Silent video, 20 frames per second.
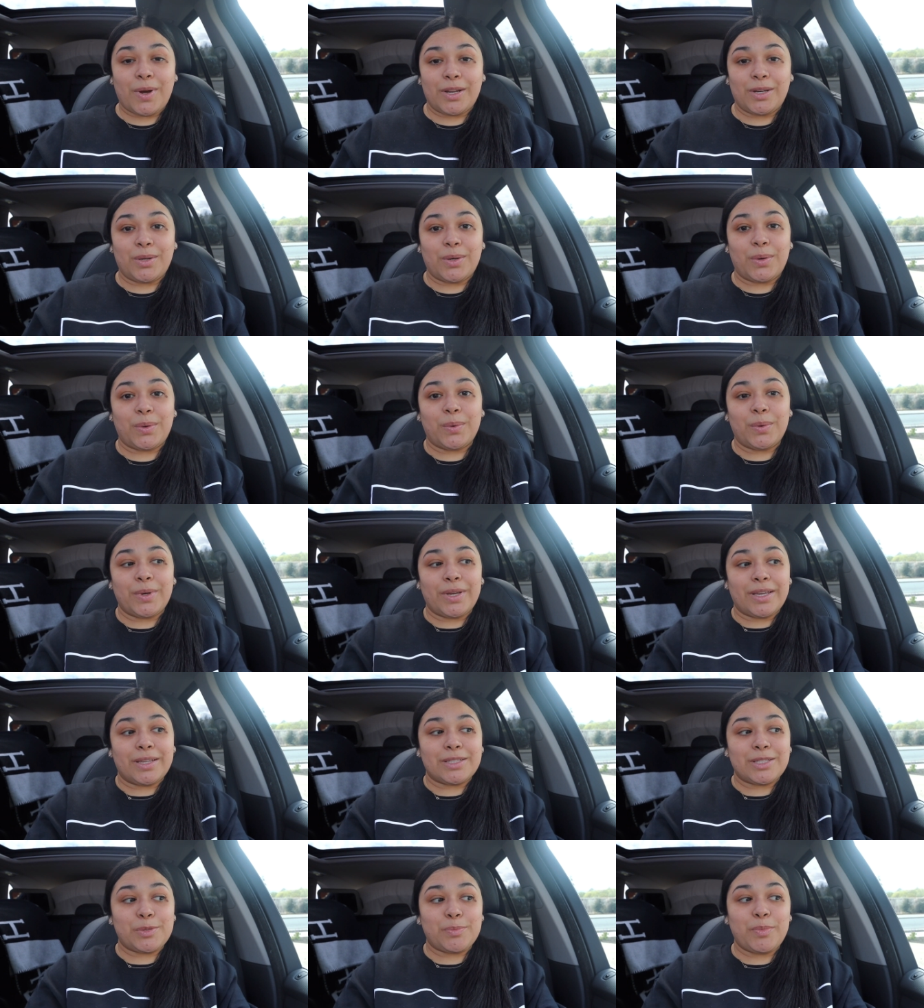I know
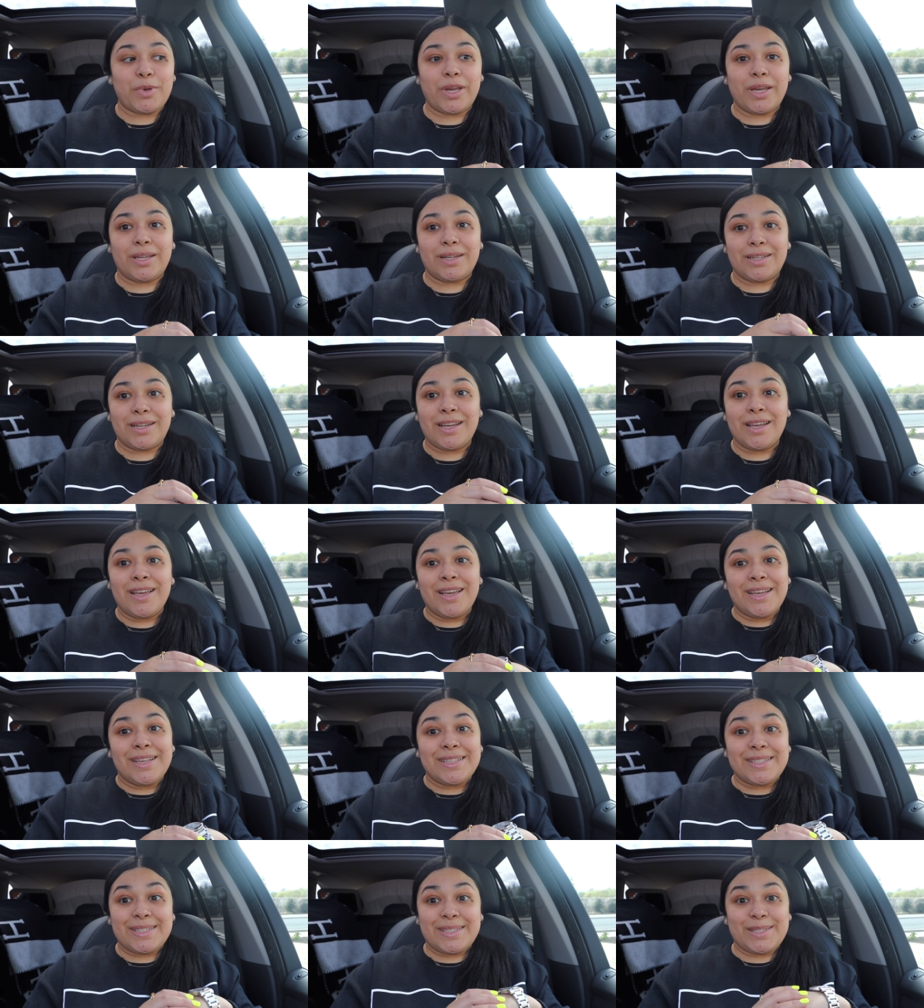it's been
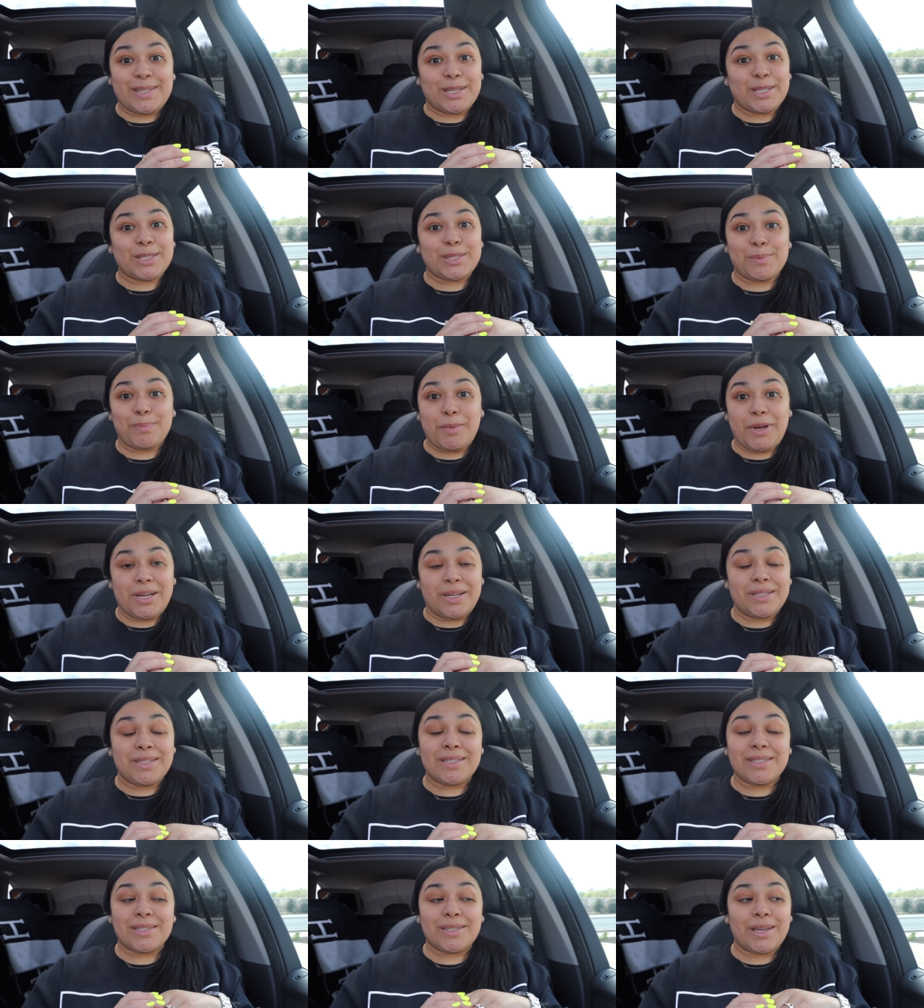six
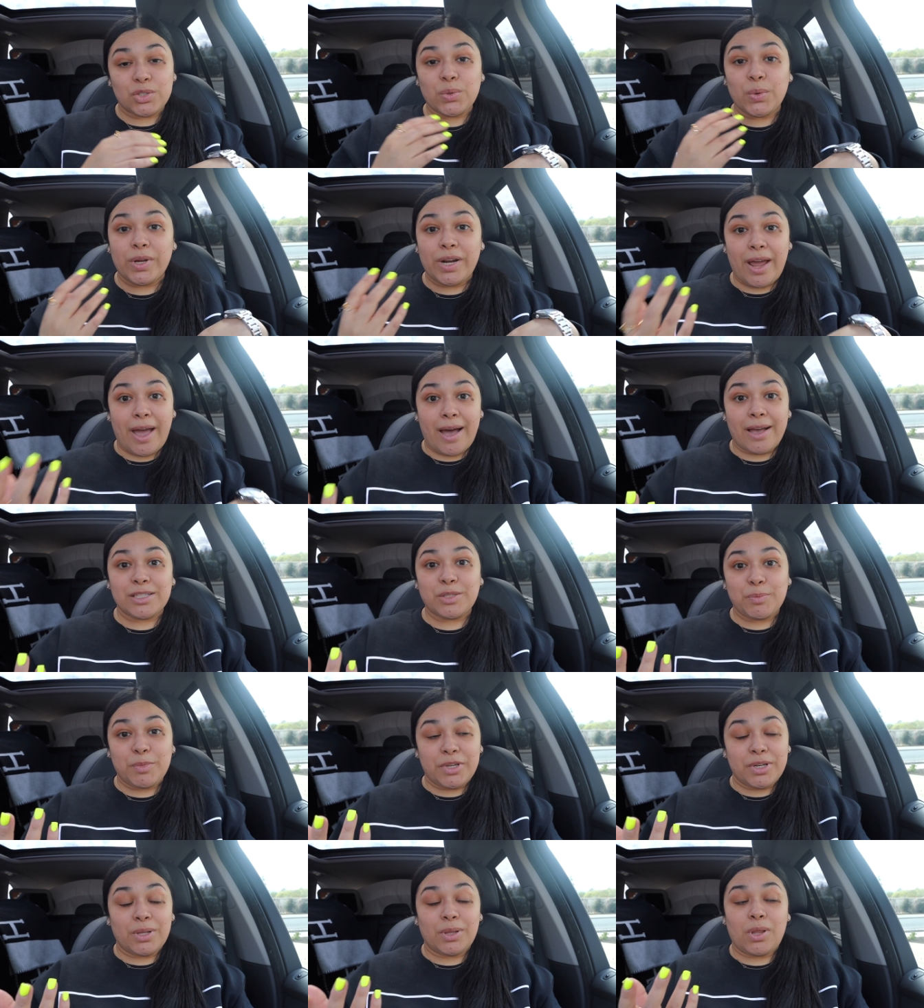months, so it
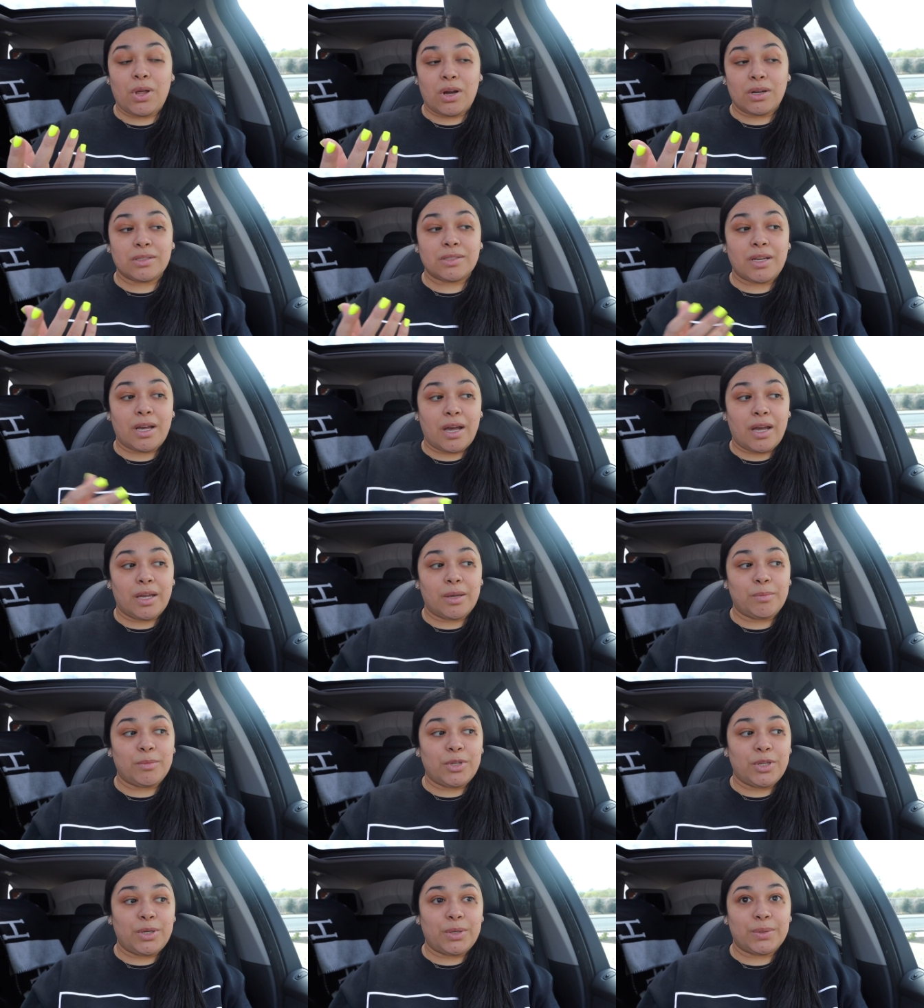has been a long
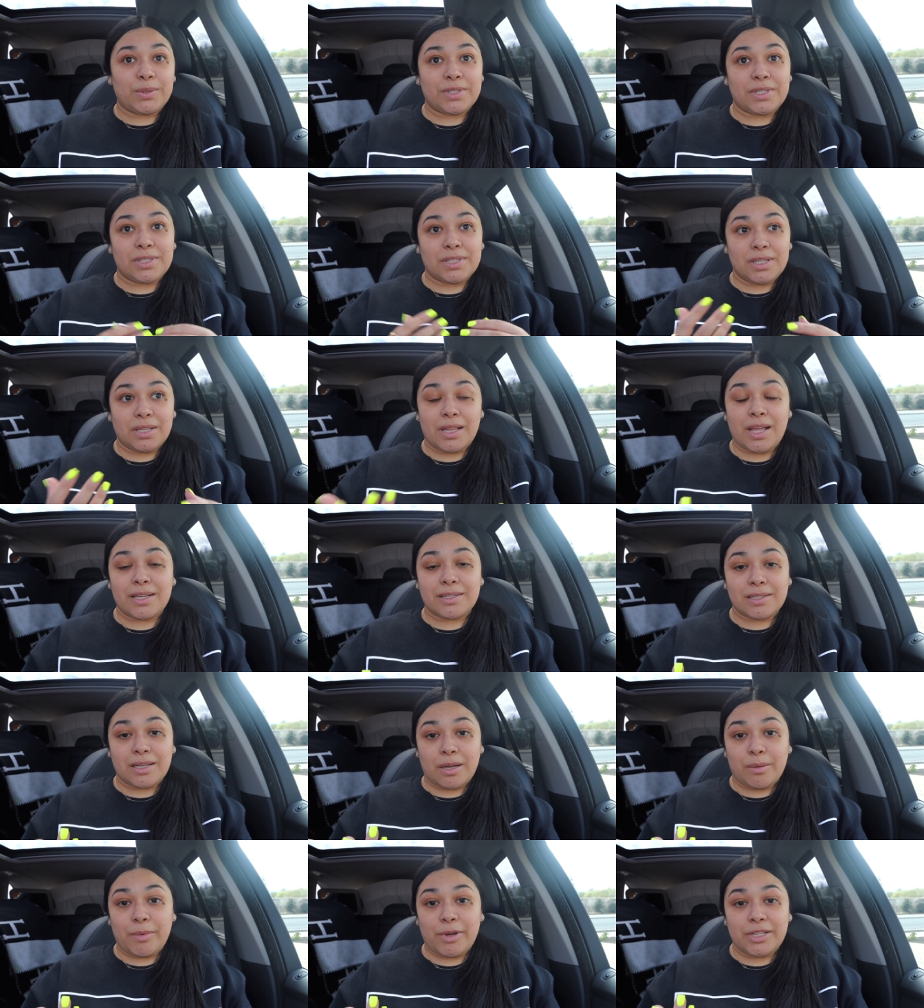time, you know, since the
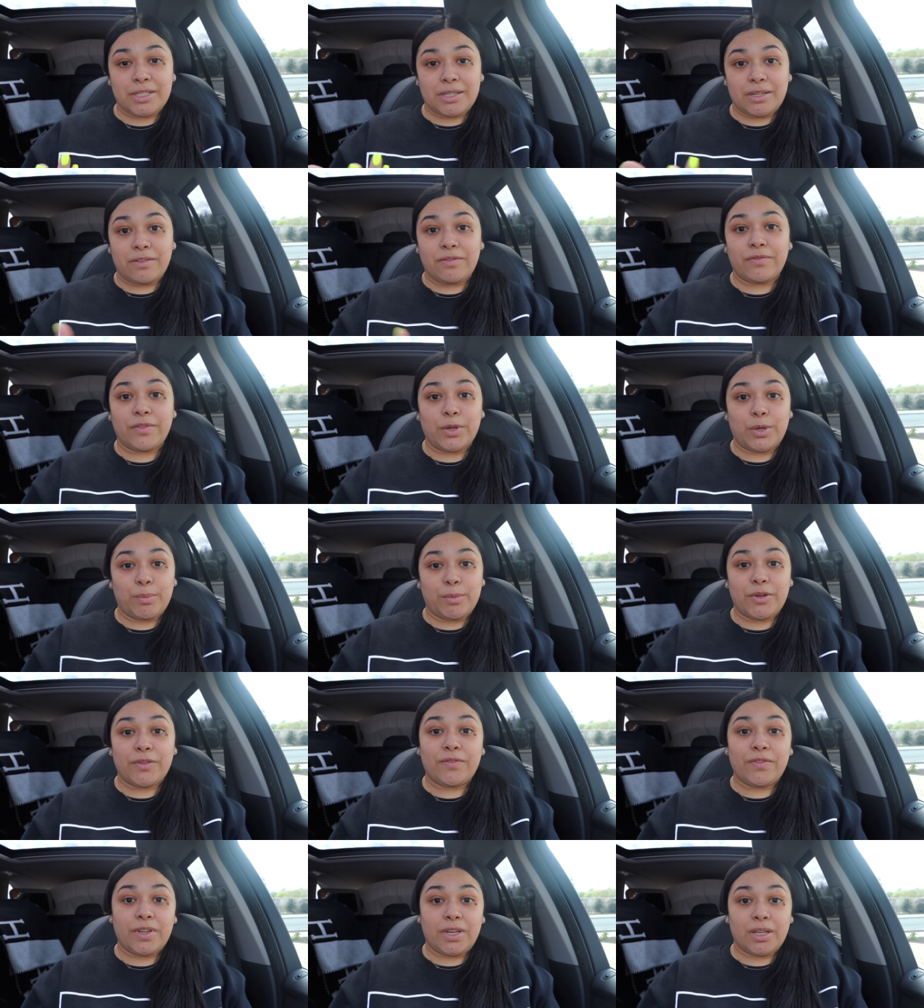last time I did film
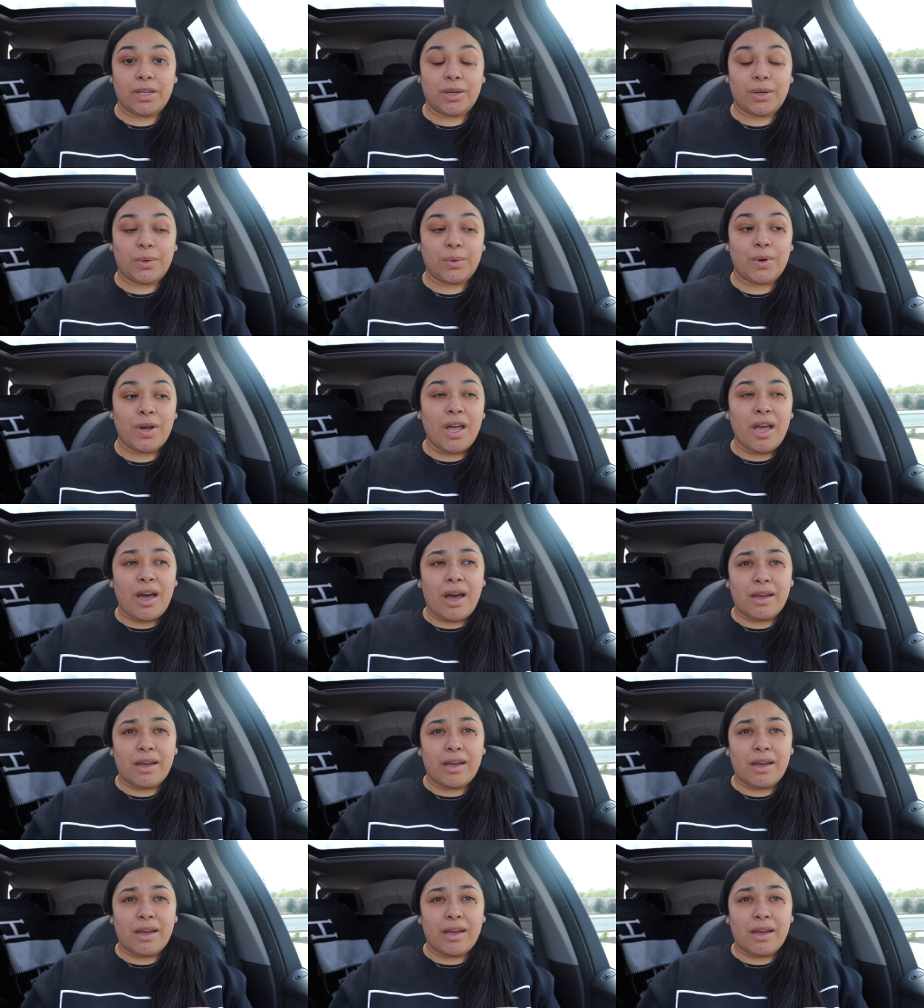a video.